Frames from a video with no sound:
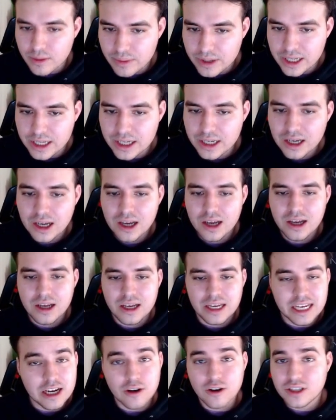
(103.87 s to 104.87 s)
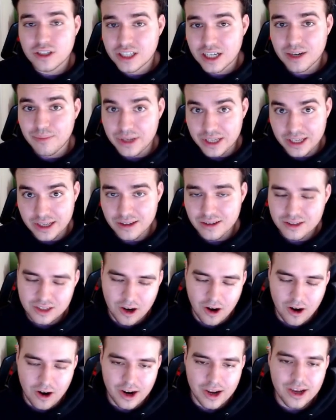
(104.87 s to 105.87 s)
be
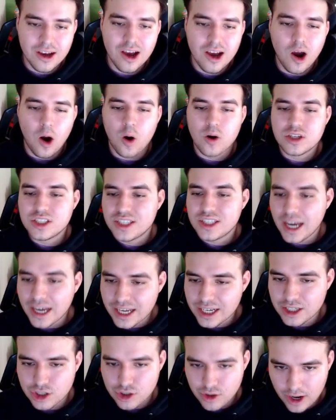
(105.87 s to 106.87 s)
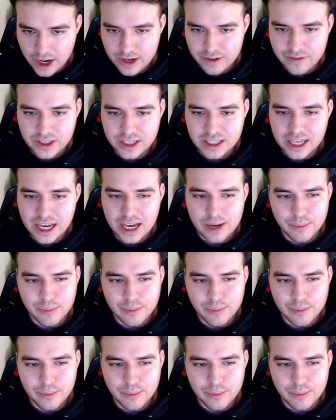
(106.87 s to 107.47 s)
our second trade of the day.